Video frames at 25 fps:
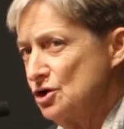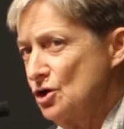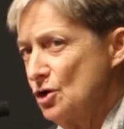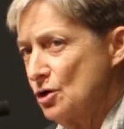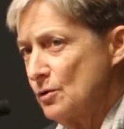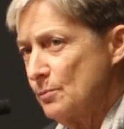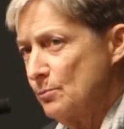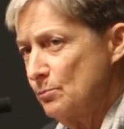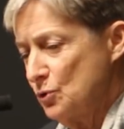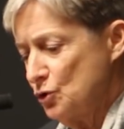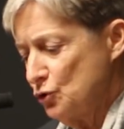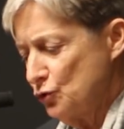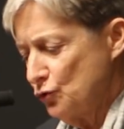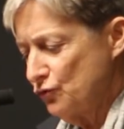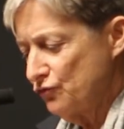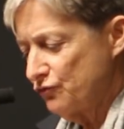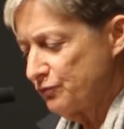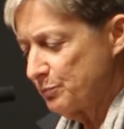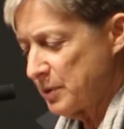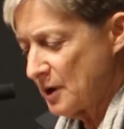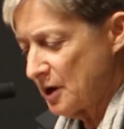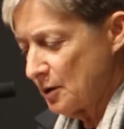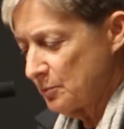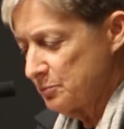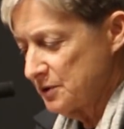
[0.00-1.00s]
move
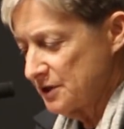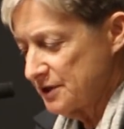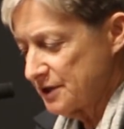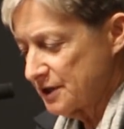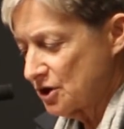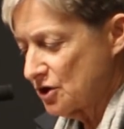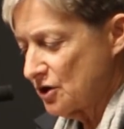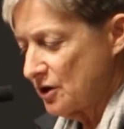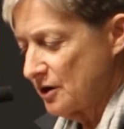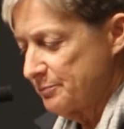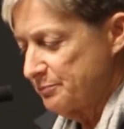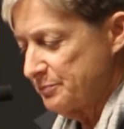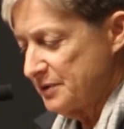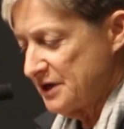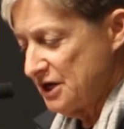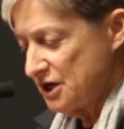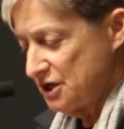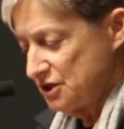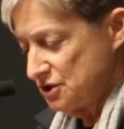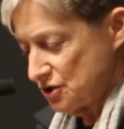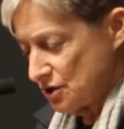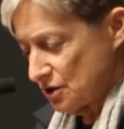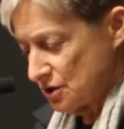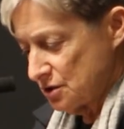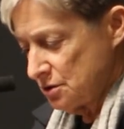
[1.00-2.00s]
public
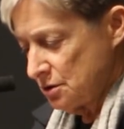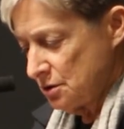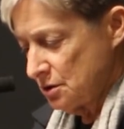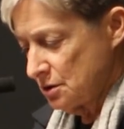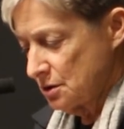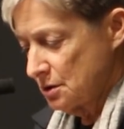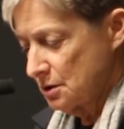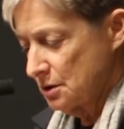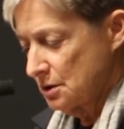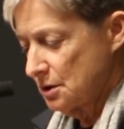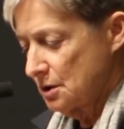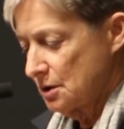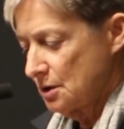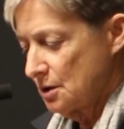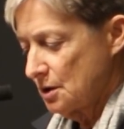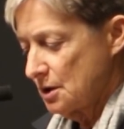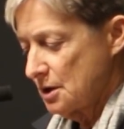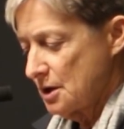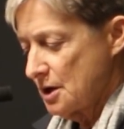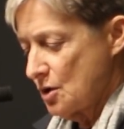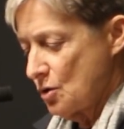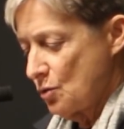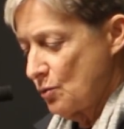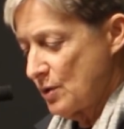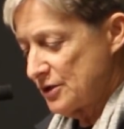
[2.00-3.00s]
opinion,
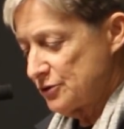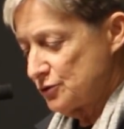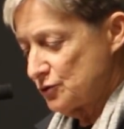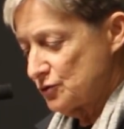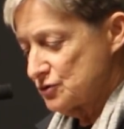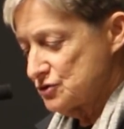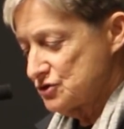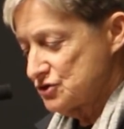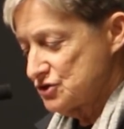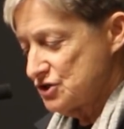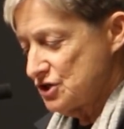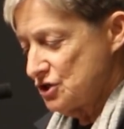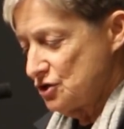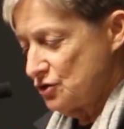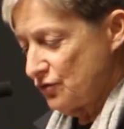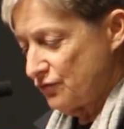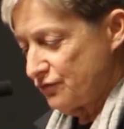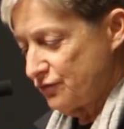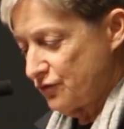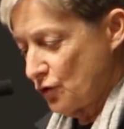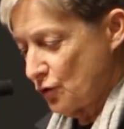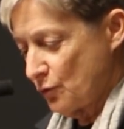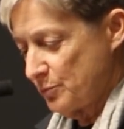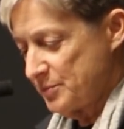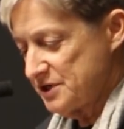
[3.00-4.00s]
whether
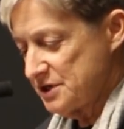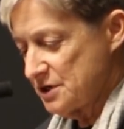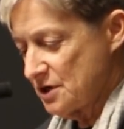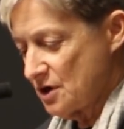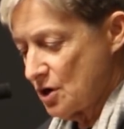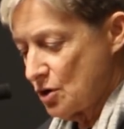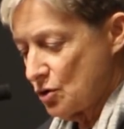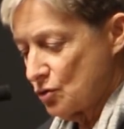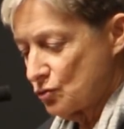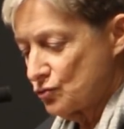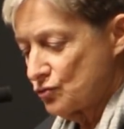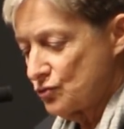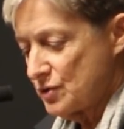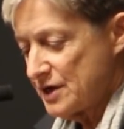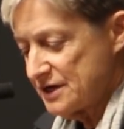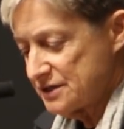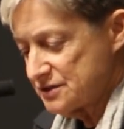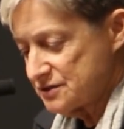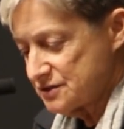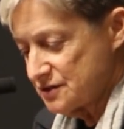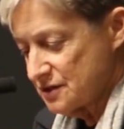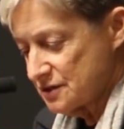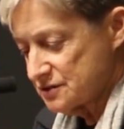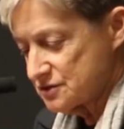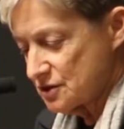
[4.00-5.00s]
xenophobia,
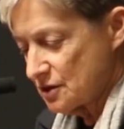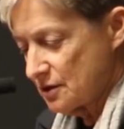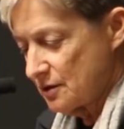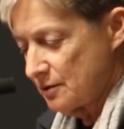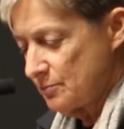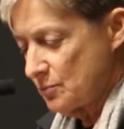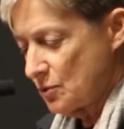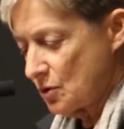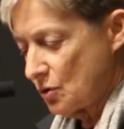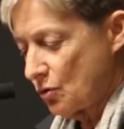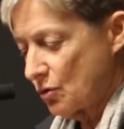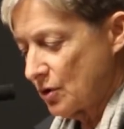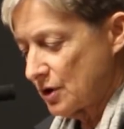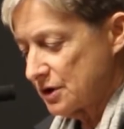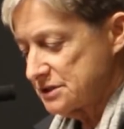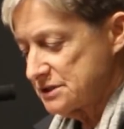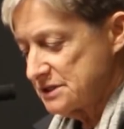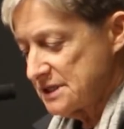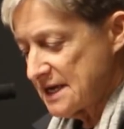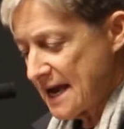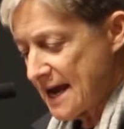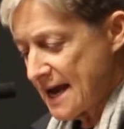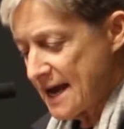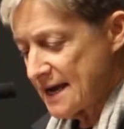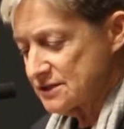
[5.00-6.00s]
racism, or
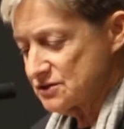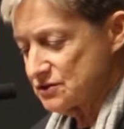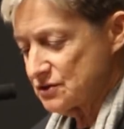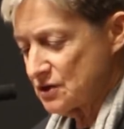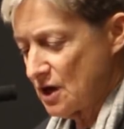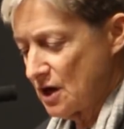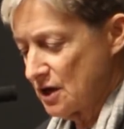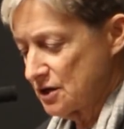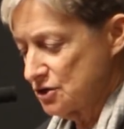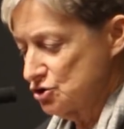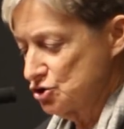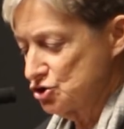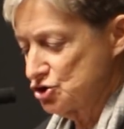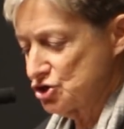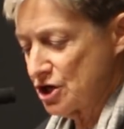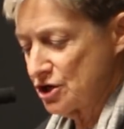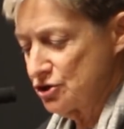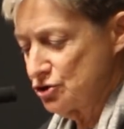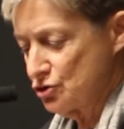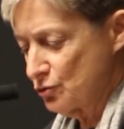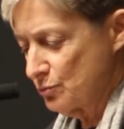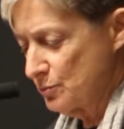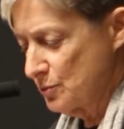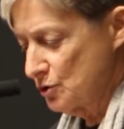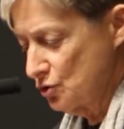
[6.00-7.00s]
attacks on
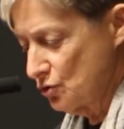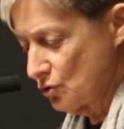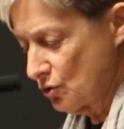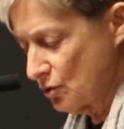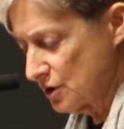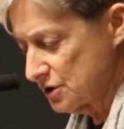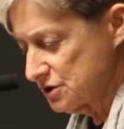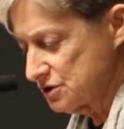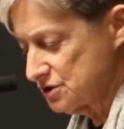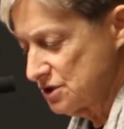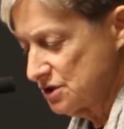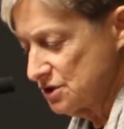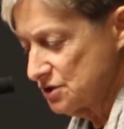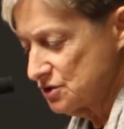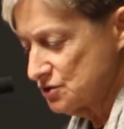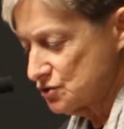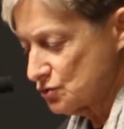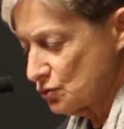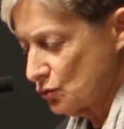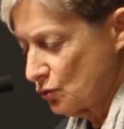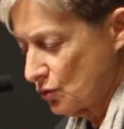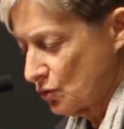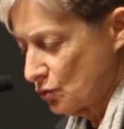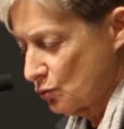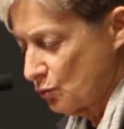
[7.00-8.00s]
gender minorities
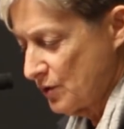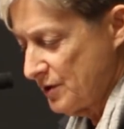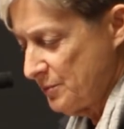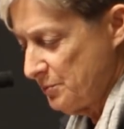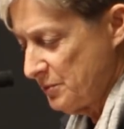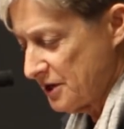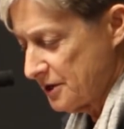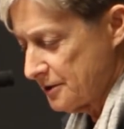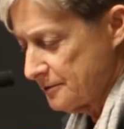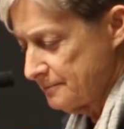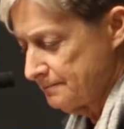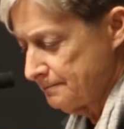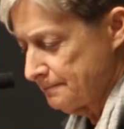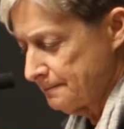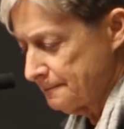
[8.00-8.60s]
or women,